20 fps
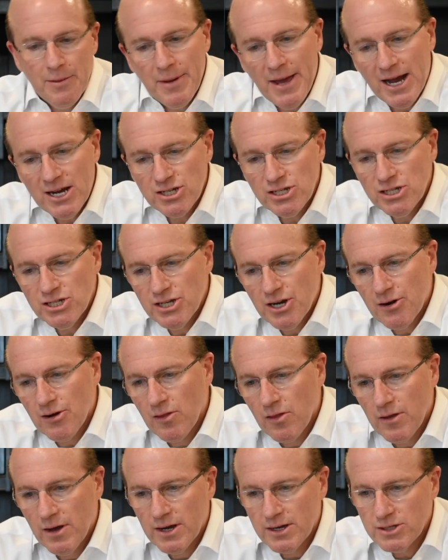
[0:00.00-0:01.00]
Let me actually
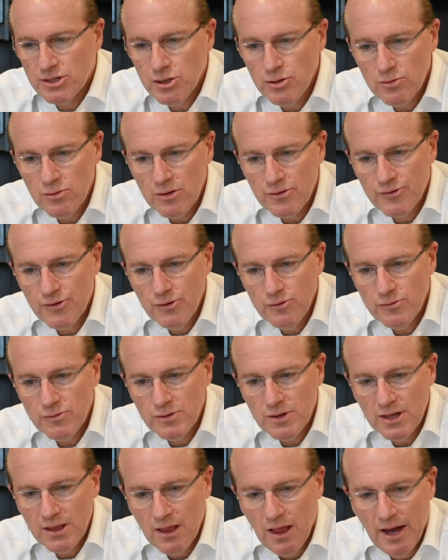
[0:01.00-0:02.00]
share two,
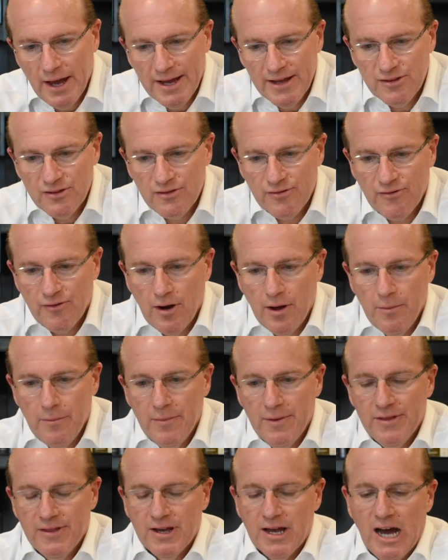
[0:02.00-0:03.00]
two lines
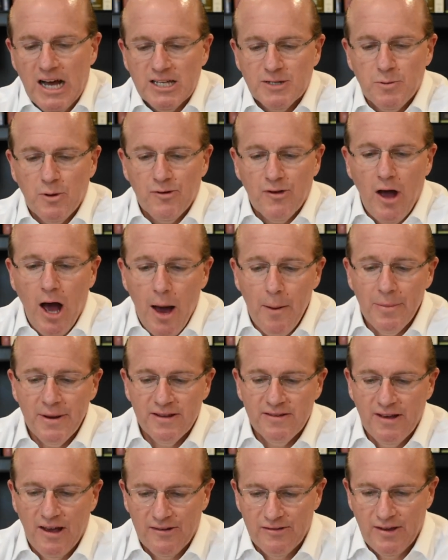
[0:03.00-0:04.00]
from the Gospel
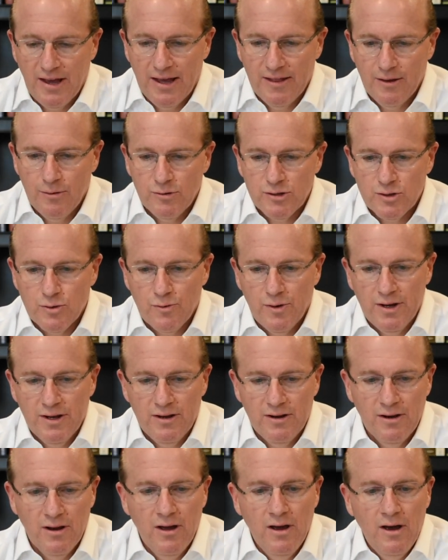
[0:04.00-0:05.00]
Topics essay that was
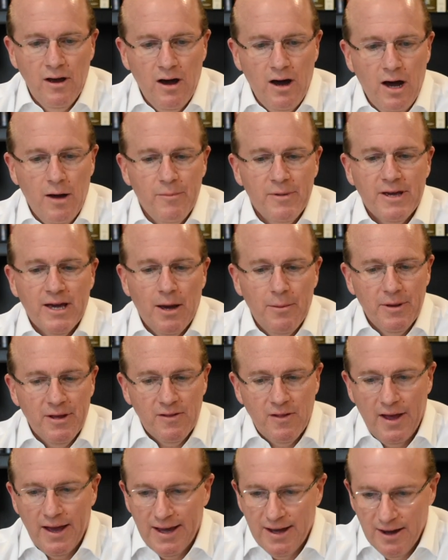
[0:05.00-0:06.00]
written on
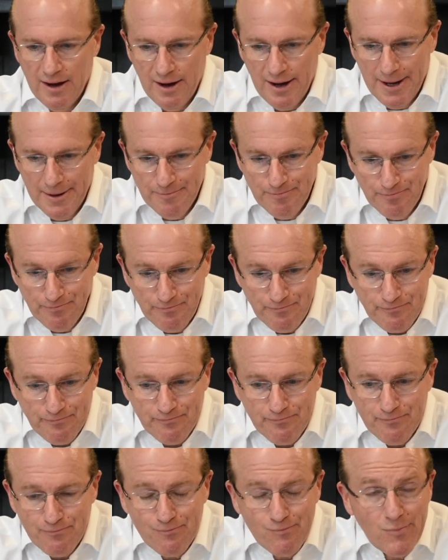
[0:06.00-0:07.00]
becoming like God
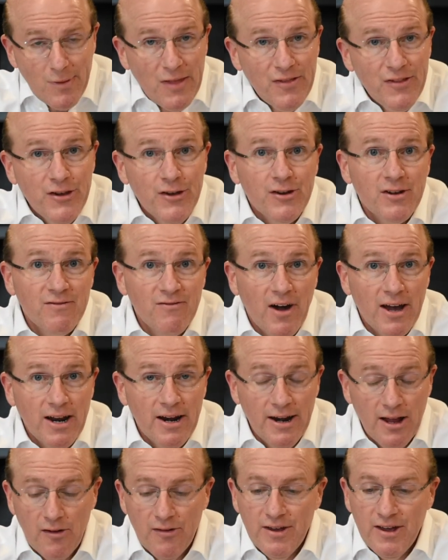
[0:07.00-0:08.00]
that you can
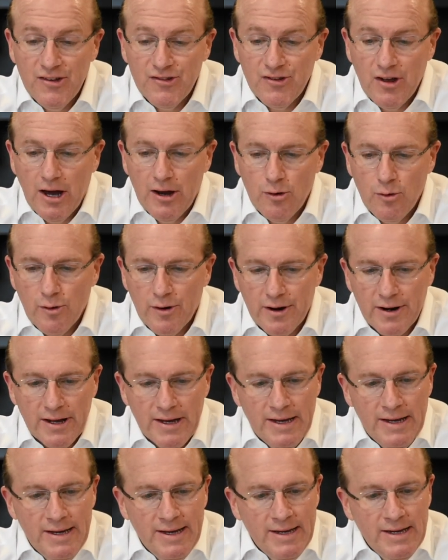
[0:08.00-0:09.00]
find on lds.org